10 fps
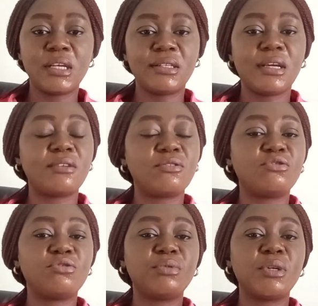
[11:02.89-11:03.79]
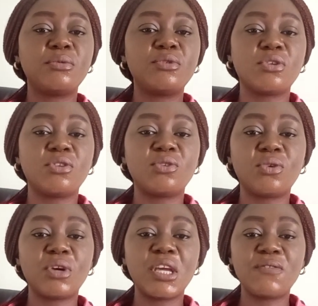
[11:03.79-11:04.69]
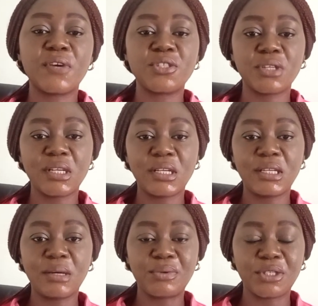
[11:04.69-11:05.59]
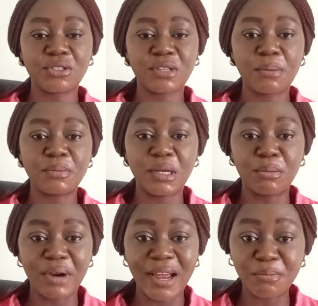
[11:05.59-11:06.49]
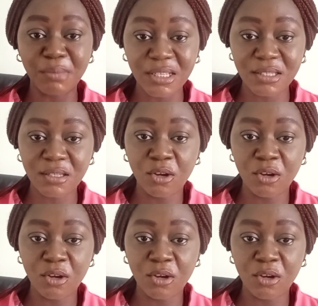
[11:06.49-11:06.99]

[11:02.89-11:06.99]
then you should be able to know if actually they prescribe the debridement